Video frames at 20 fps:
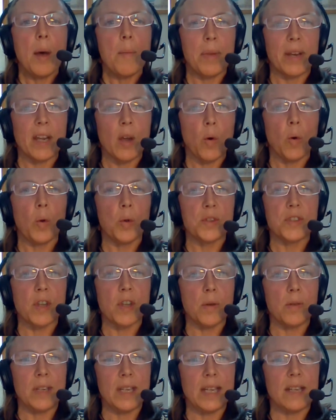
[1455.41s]
but it
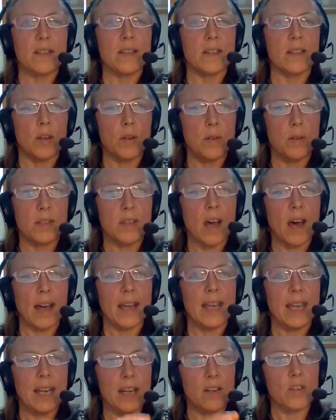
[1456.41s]
also needs to tie
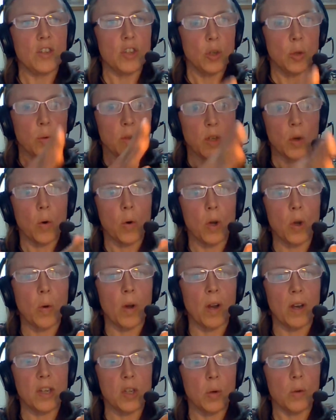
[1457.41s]
in to your
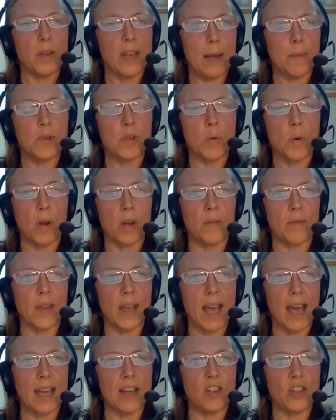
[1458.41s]
named
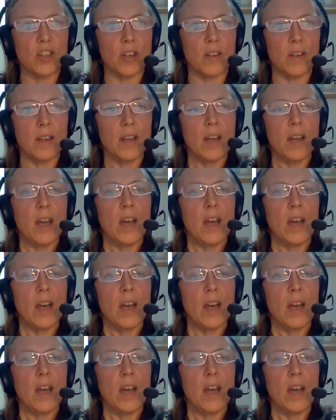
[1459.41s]
qualification.